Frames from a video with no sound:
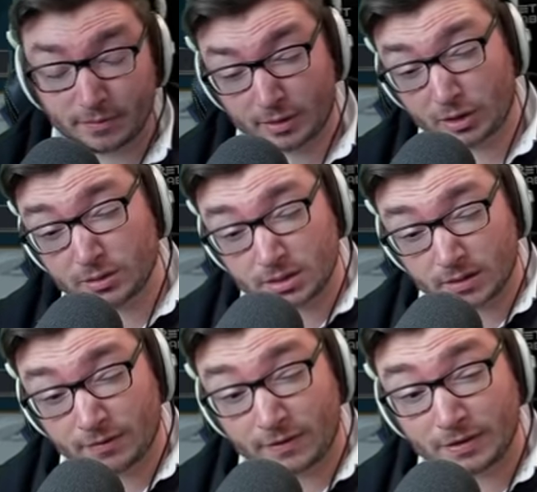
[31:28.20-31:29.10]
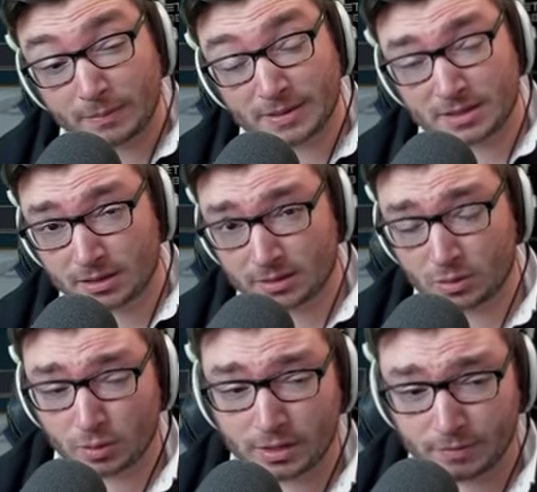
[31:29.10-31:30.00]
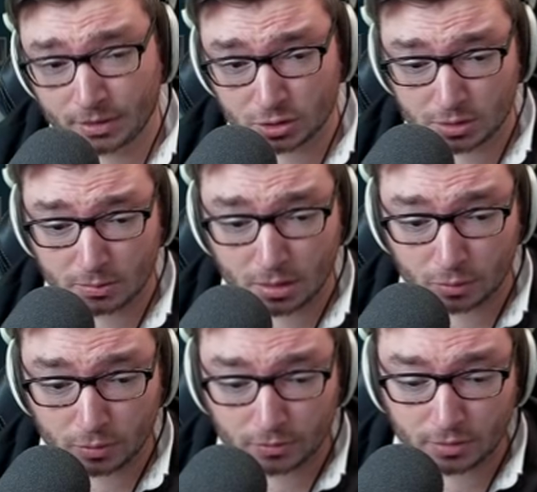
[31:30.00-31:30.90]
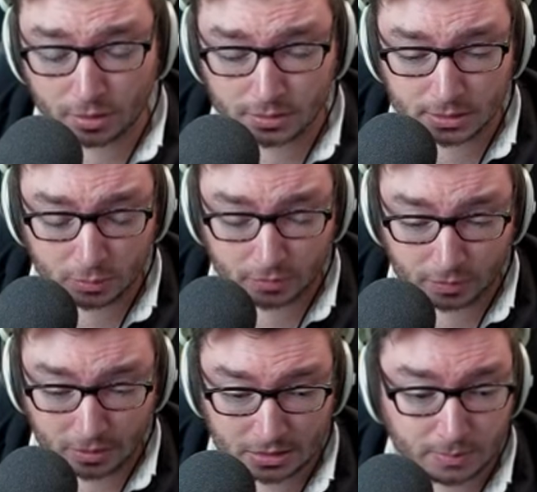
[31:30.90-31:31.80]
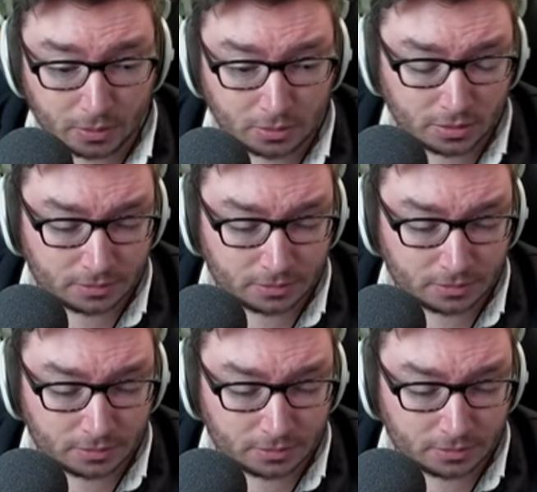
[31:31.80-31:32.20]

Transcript: close to the 50% cooldown reduction mark with Renata with this build,